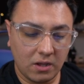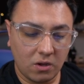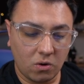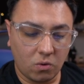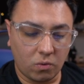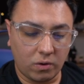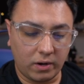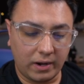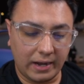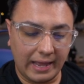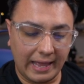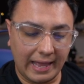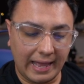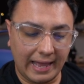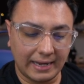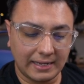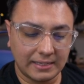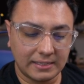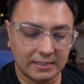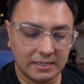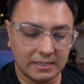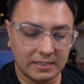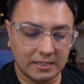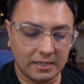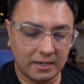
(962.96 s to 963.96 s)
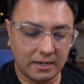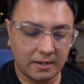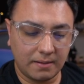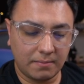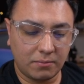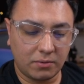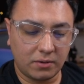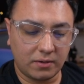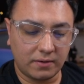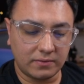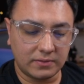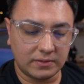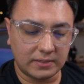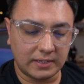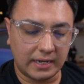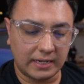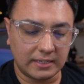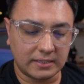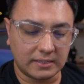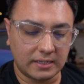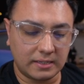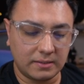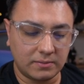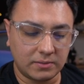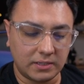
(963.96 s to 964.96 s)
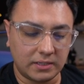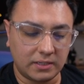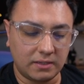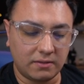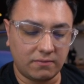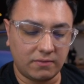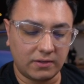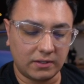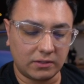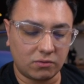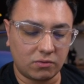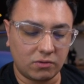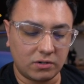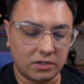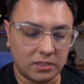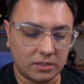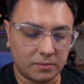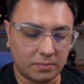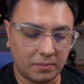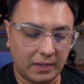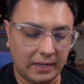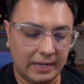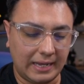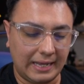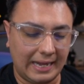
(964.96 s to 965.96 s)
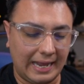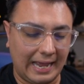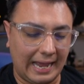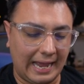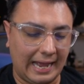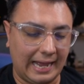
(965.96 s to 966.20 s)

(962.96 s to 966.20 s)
where X is the number of side schemes in the victory display and